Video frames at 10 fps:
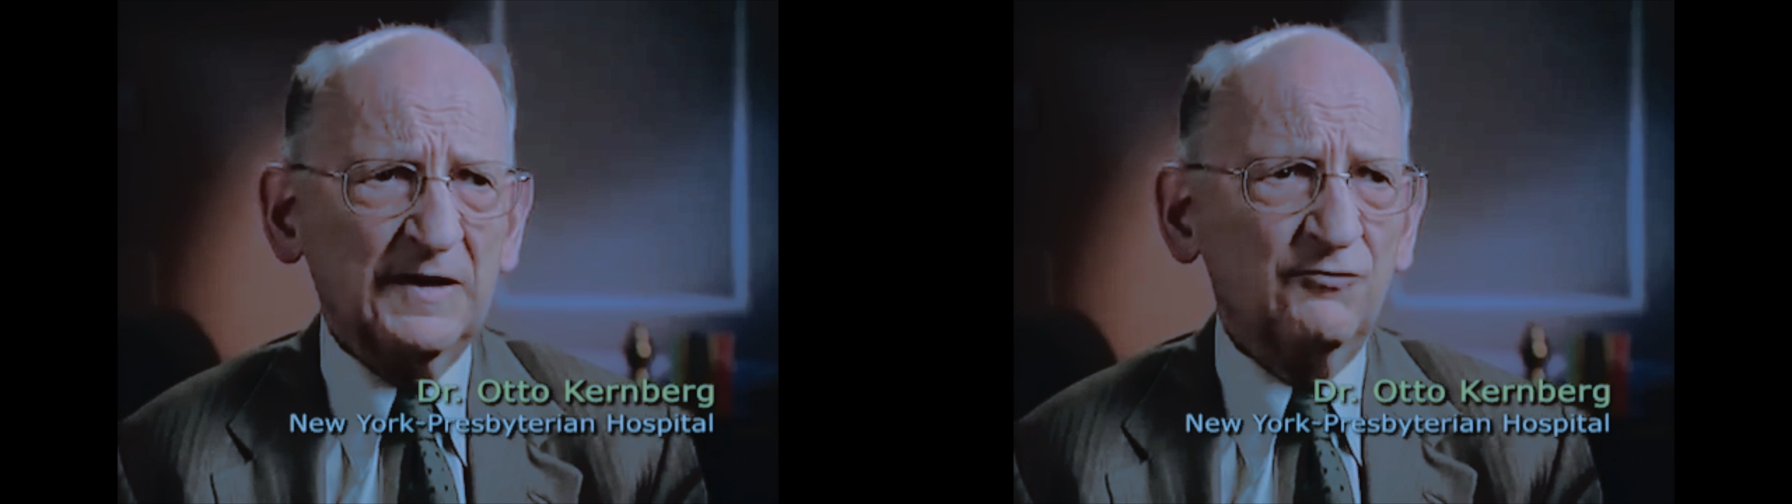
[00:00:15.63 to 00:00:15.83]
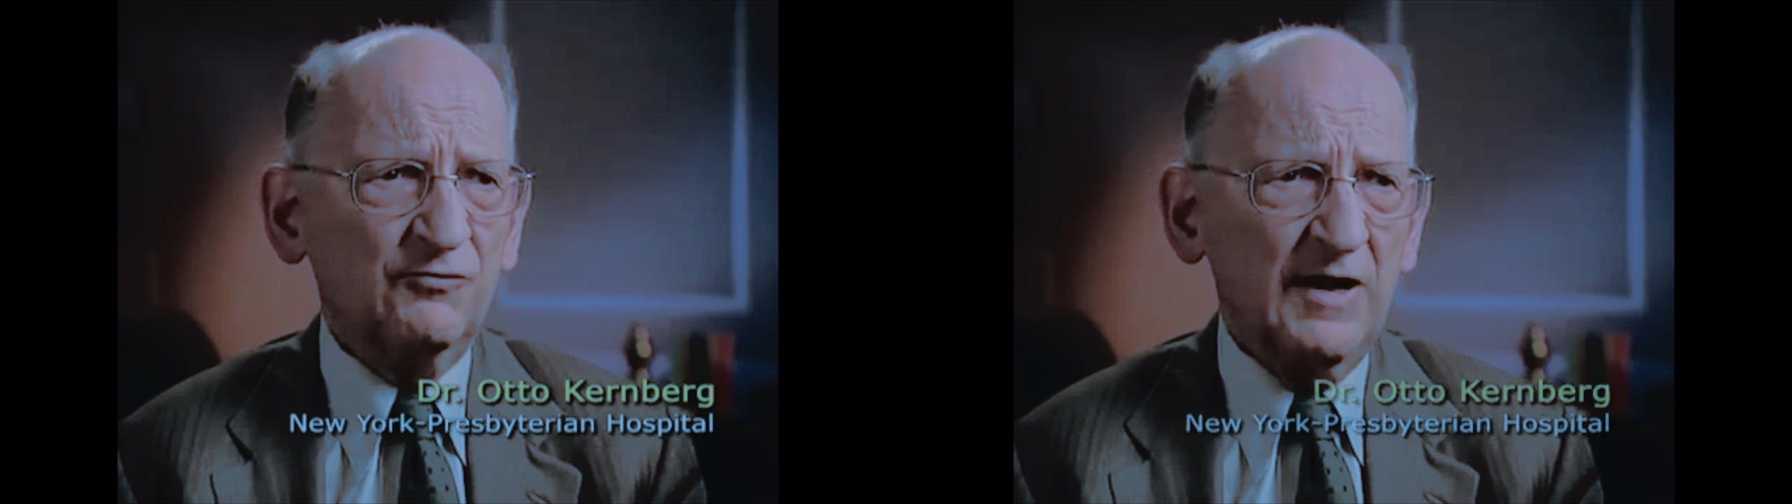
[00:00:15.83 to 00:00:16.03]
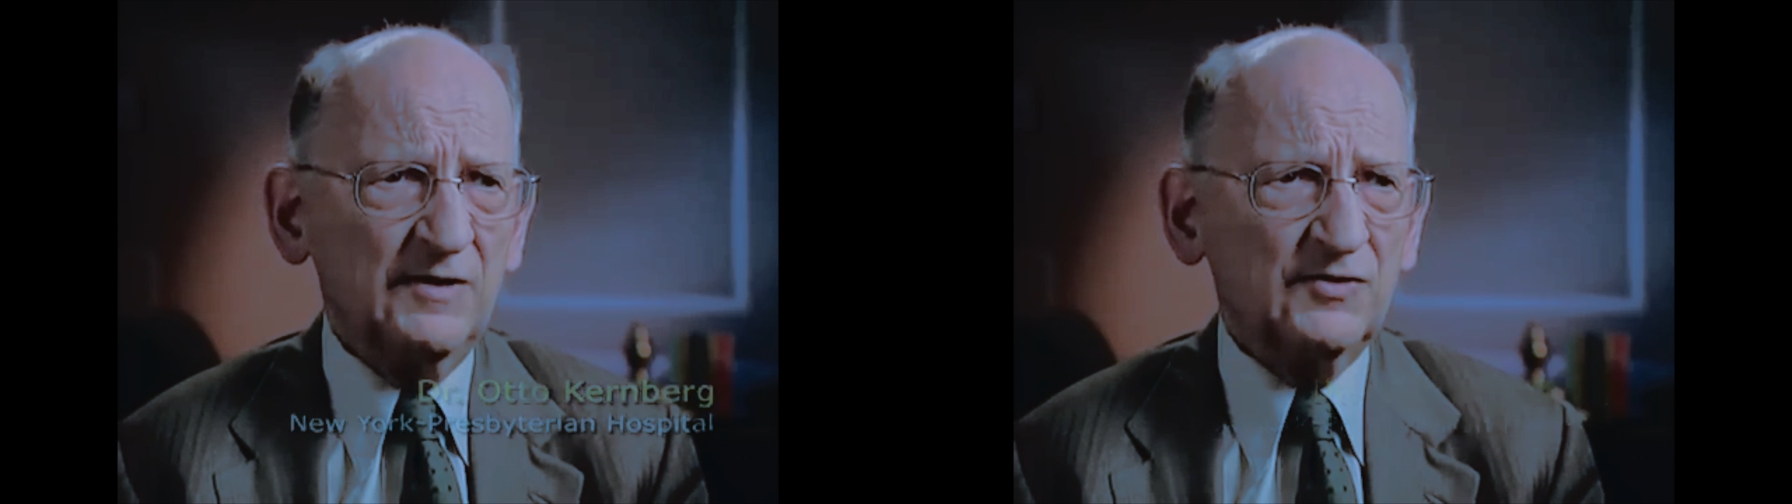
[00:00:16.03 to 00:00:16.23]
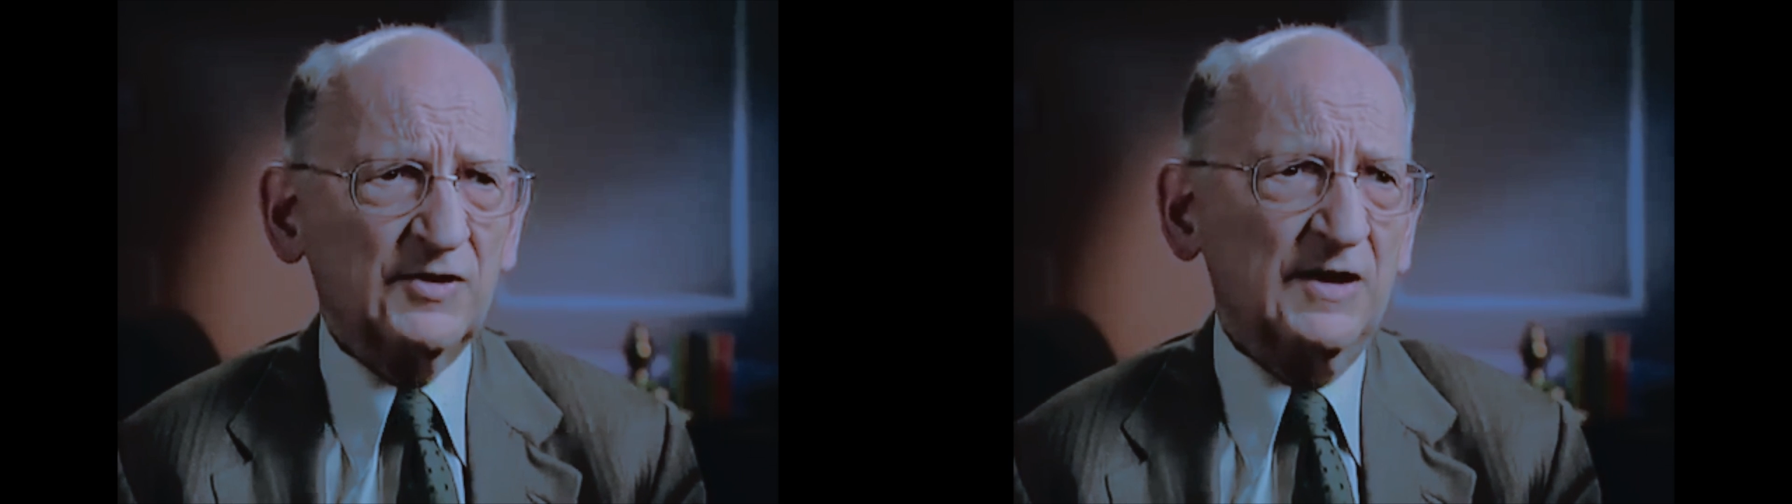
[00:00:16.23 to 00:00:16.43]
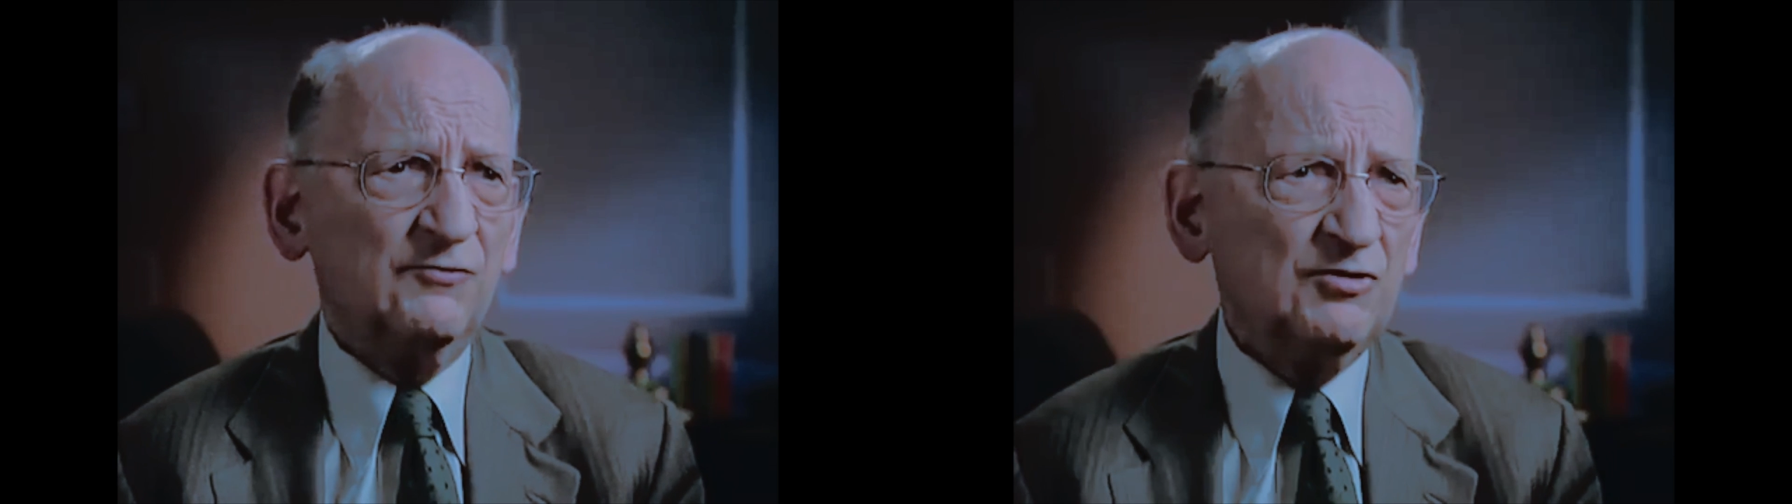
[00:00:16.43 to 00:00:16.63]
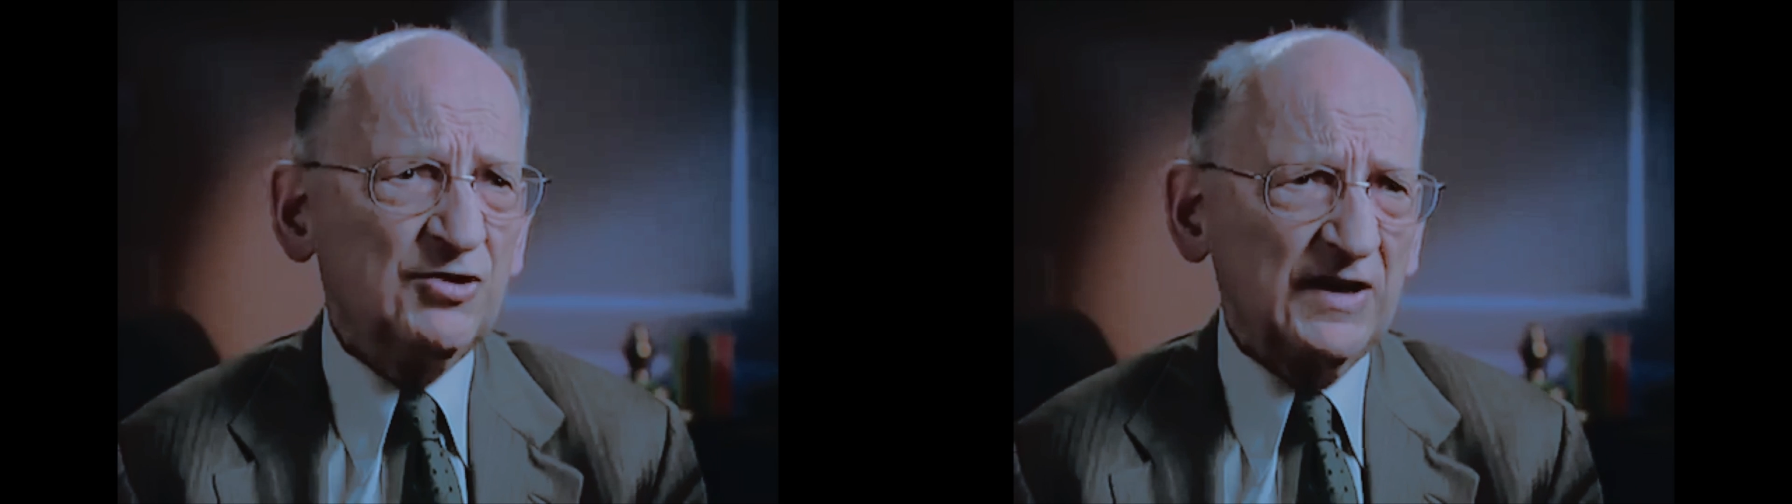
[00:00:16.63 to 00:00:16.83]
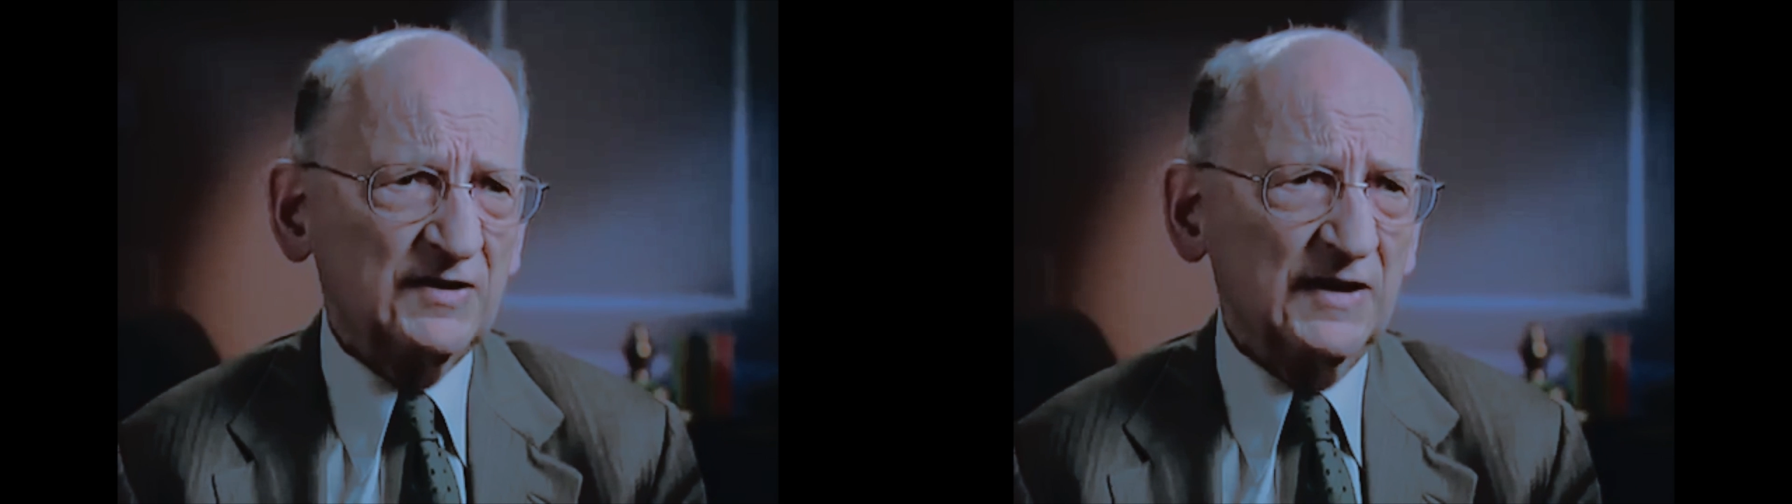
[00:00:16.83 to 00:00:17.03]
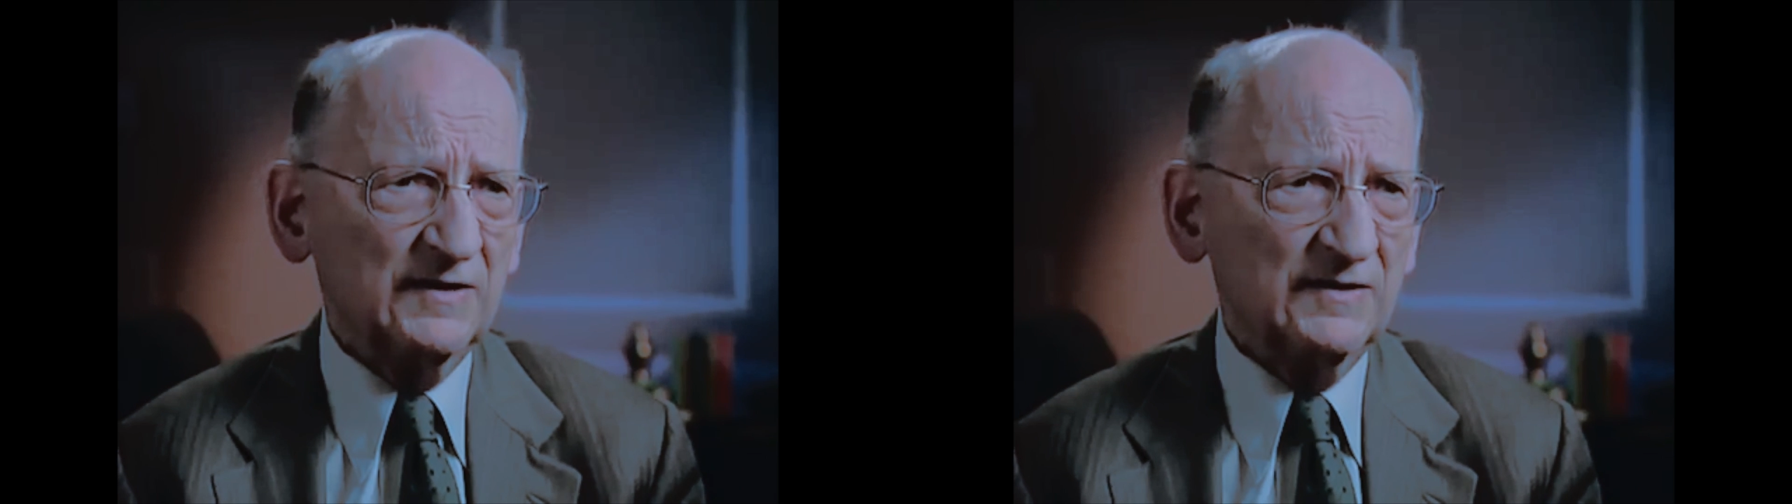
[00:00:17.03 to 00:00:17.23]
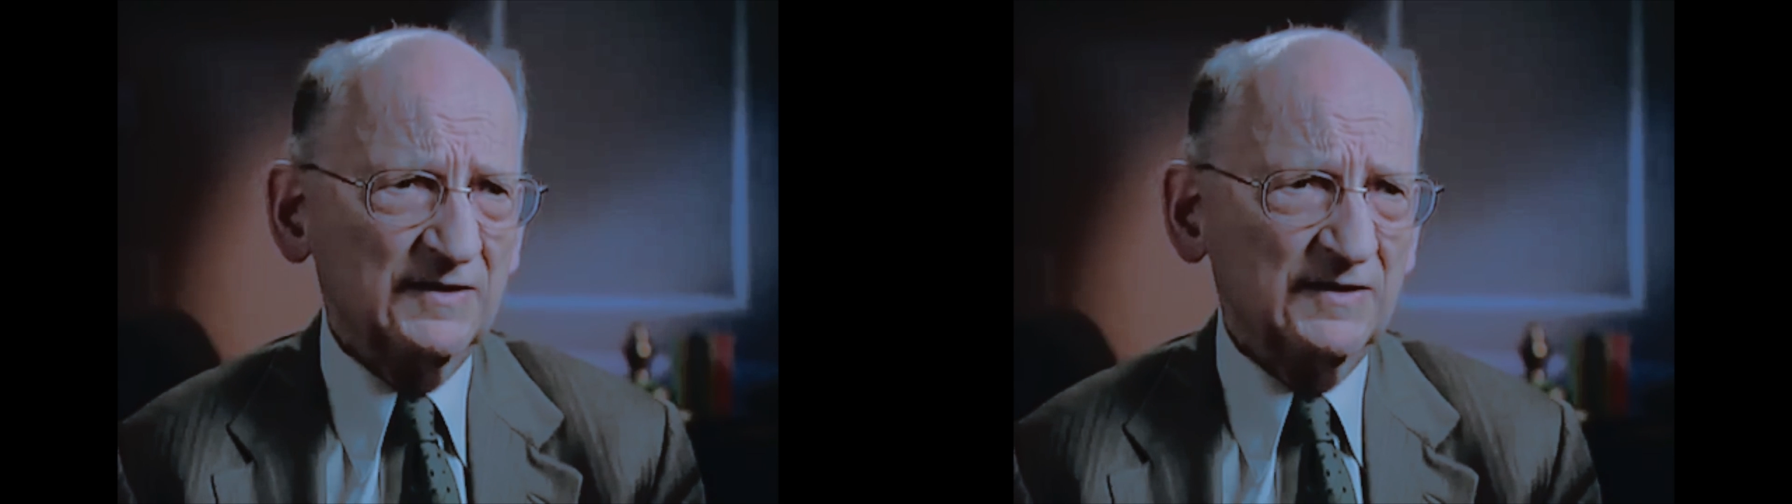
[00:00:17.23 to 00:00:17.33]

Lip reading: enraged and rejecting.